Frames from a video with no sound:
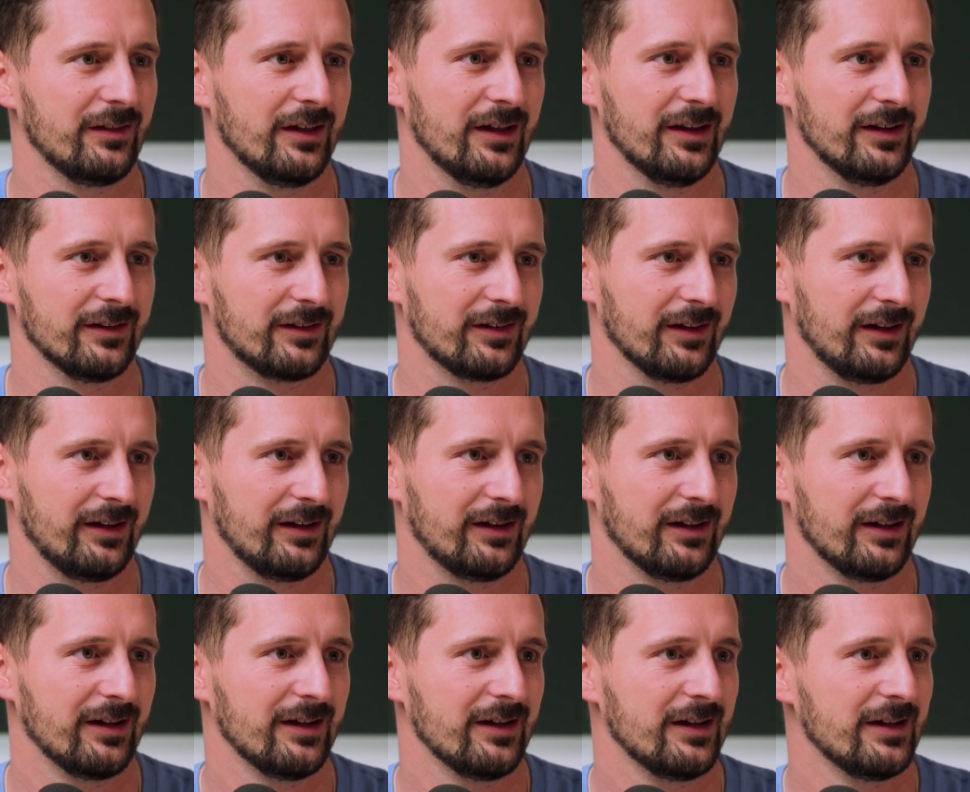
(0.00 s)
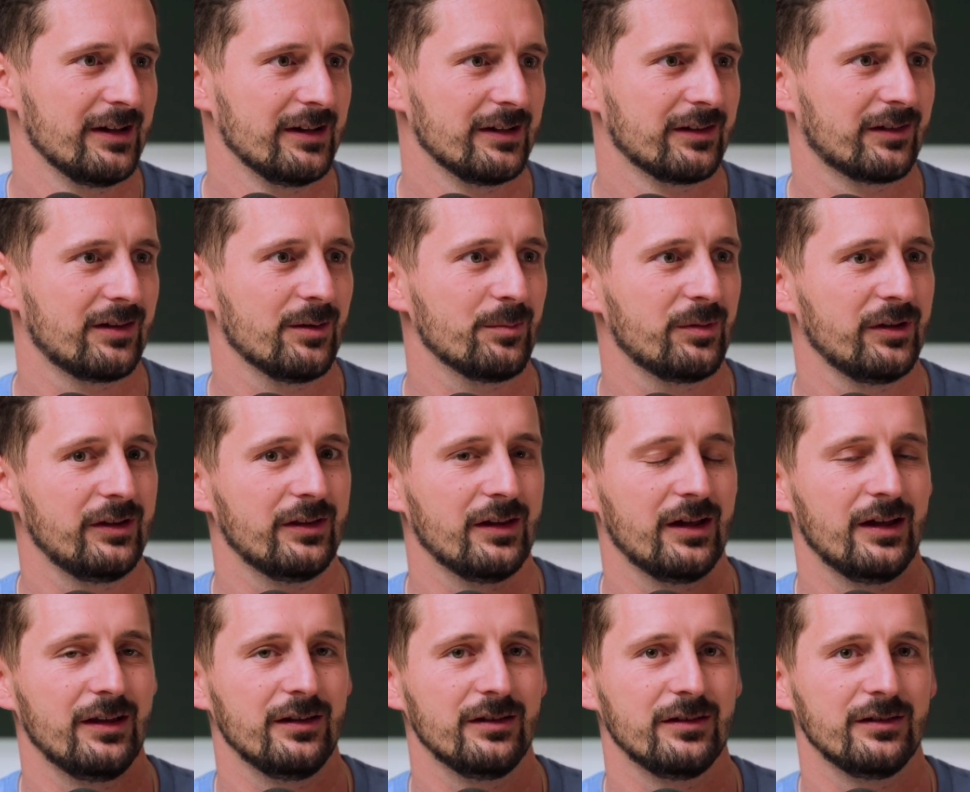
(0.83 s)
Then it's like something
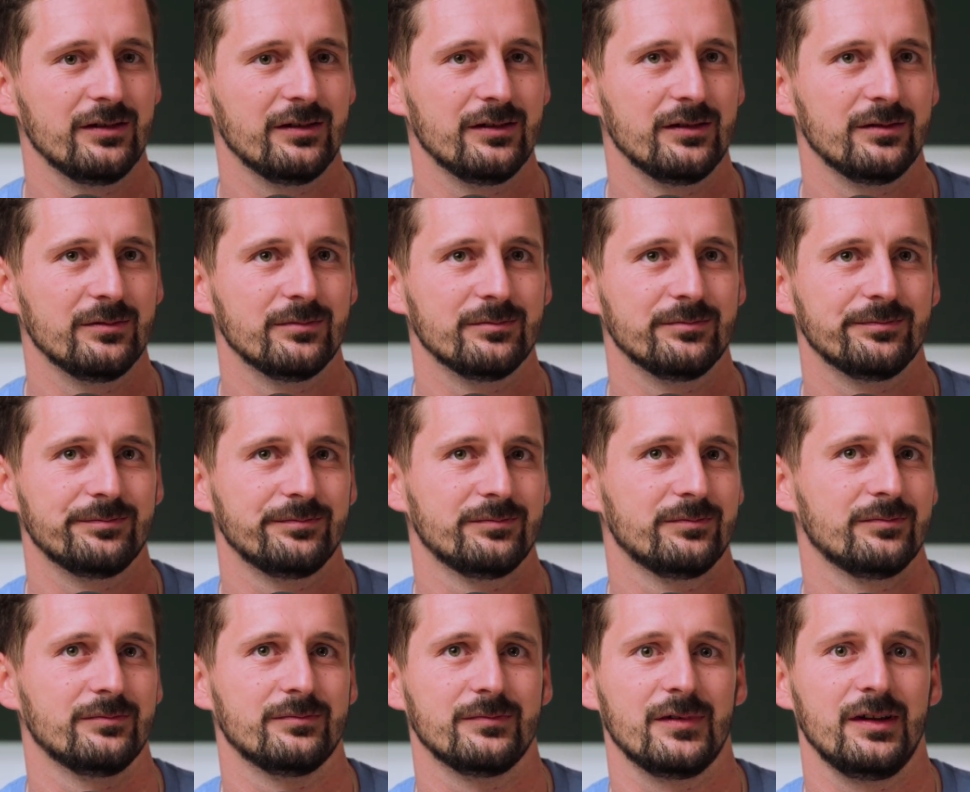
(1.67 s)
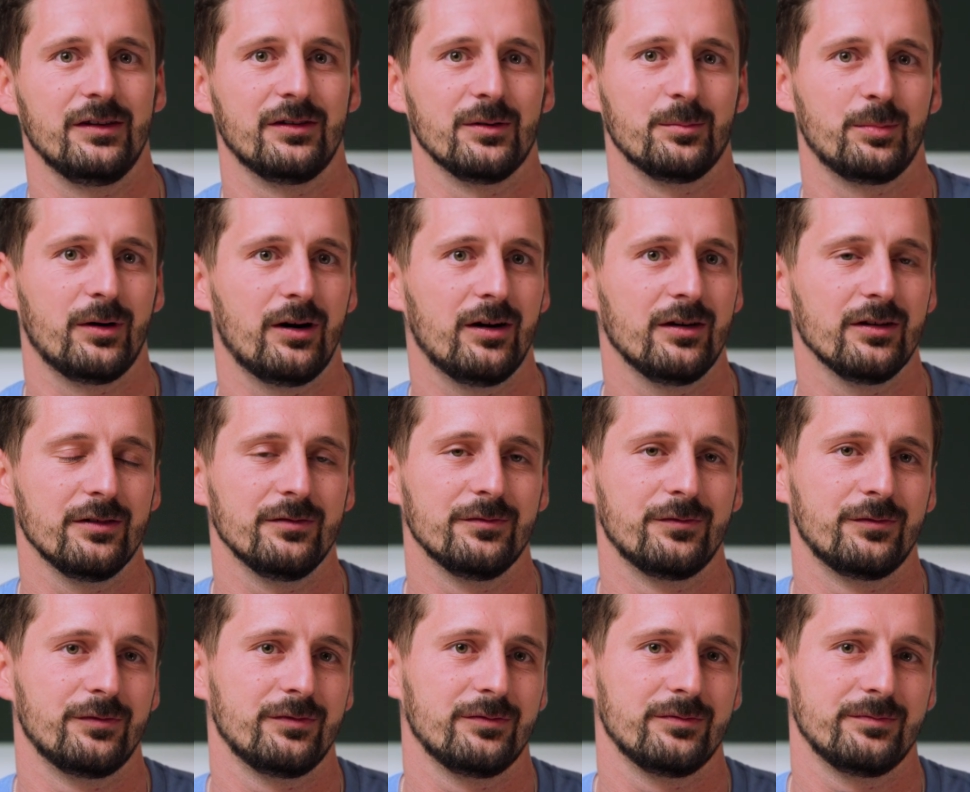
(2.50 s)
that is a part
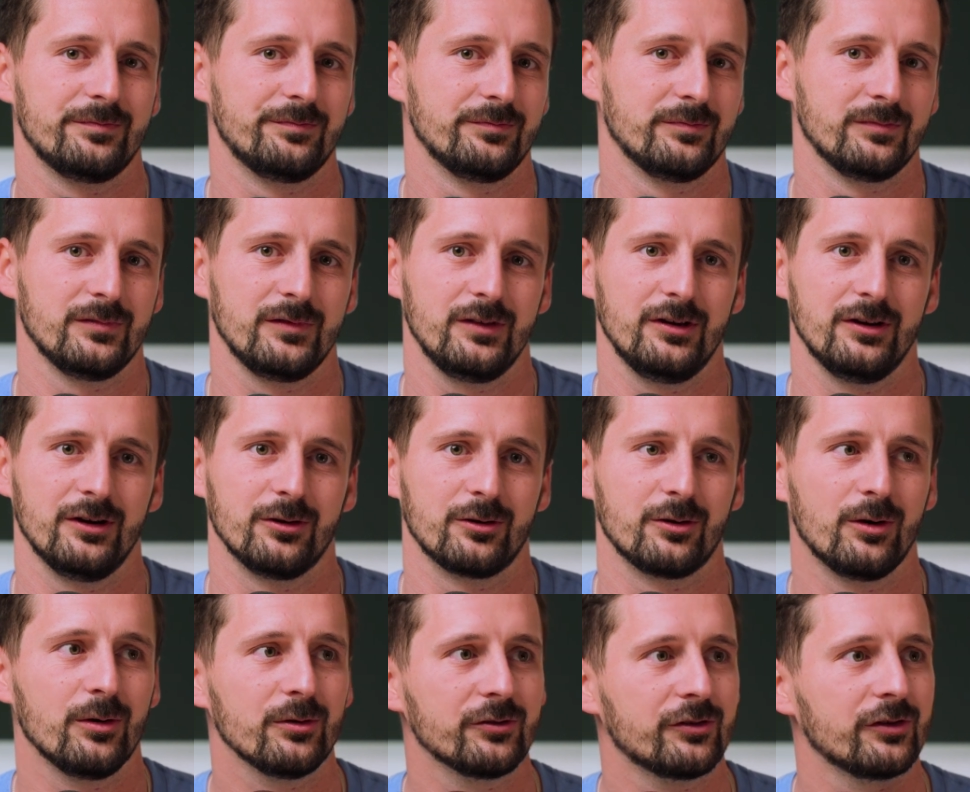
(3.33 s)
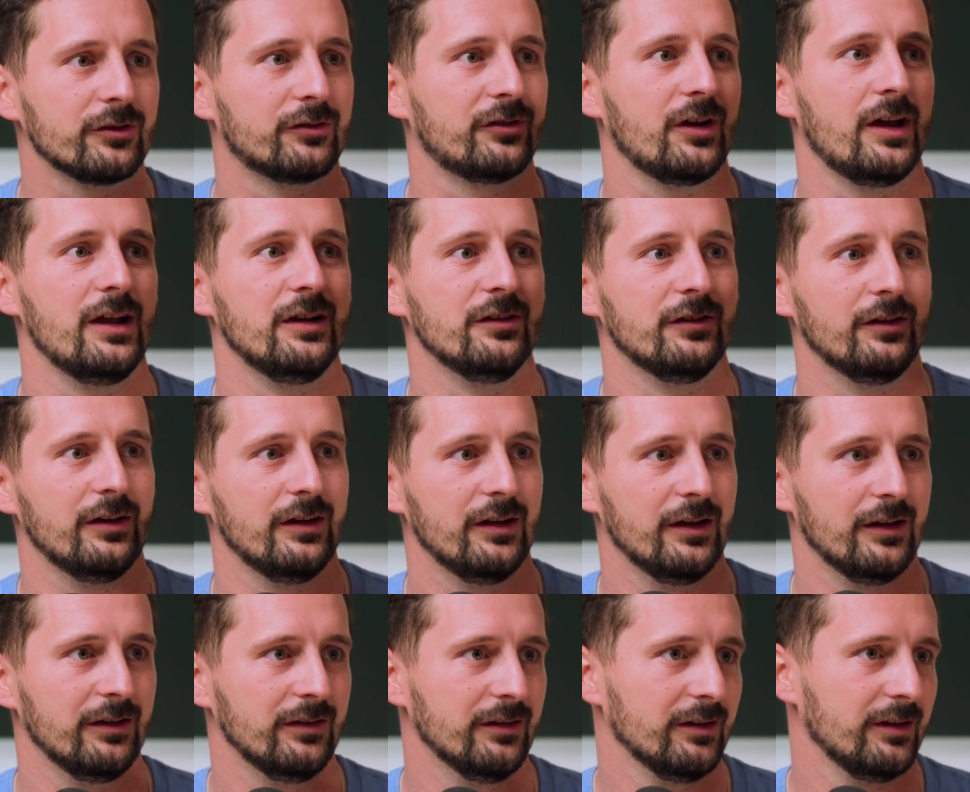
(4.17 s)
of culture changing
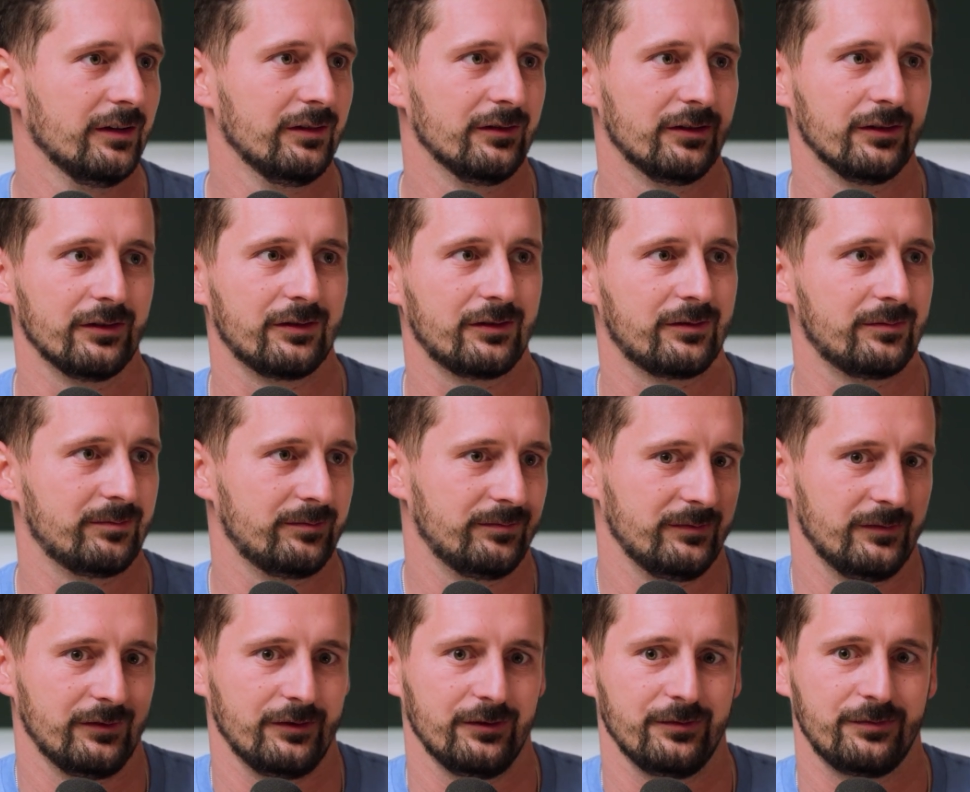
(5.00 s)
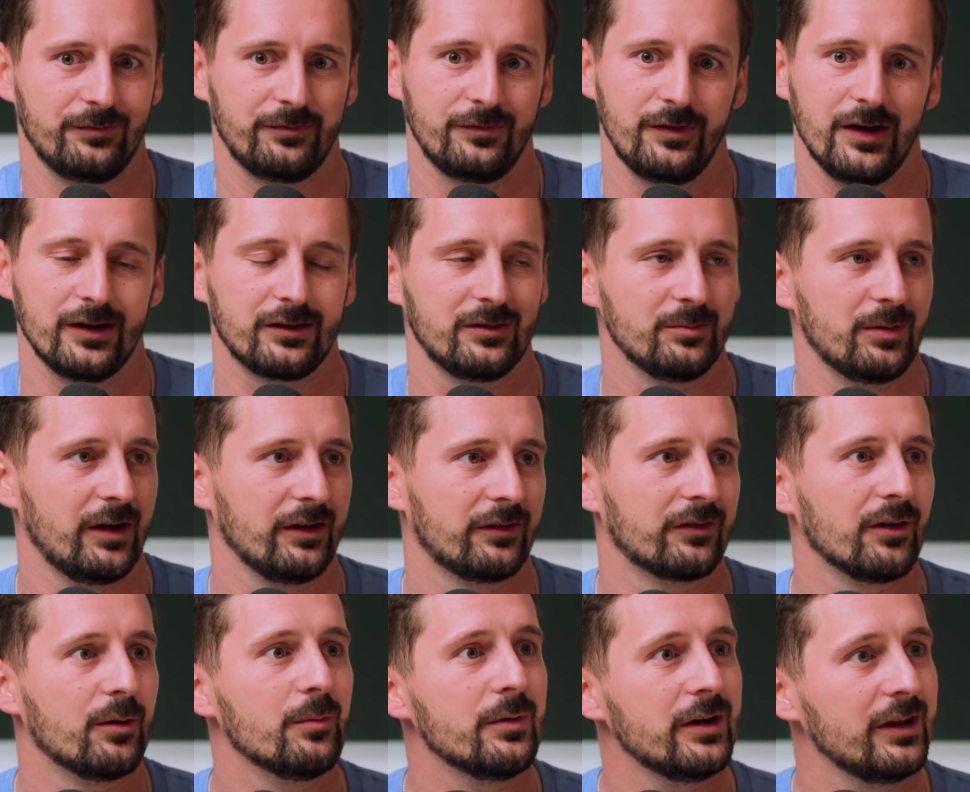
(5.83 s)
and just affected by
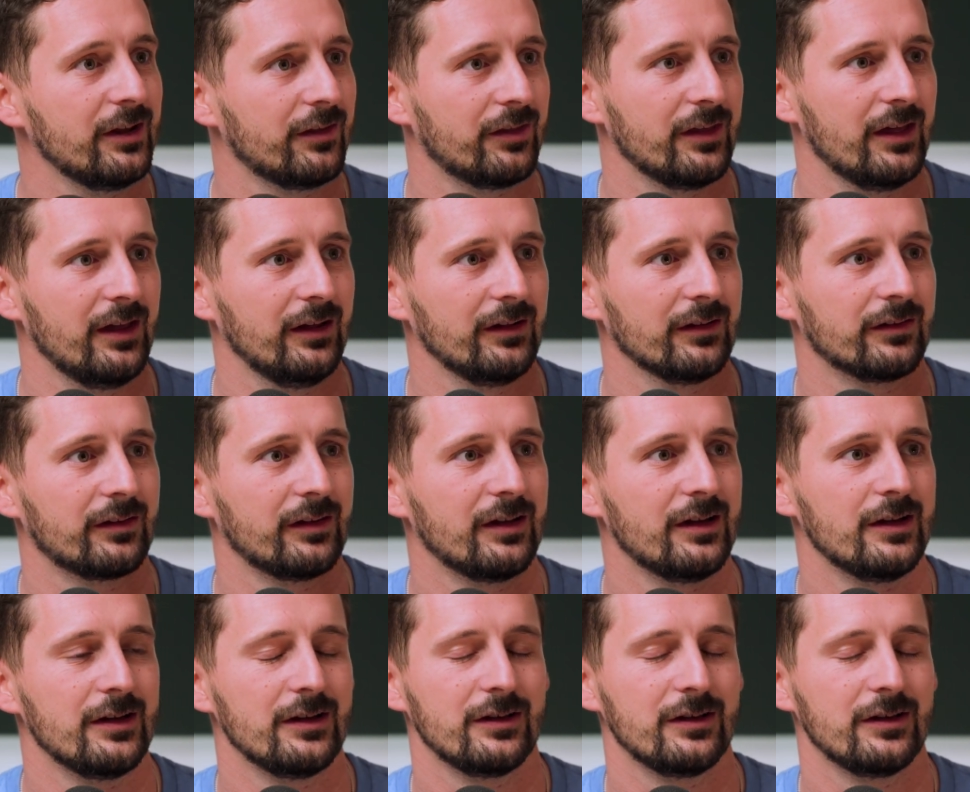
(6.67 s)
so many things.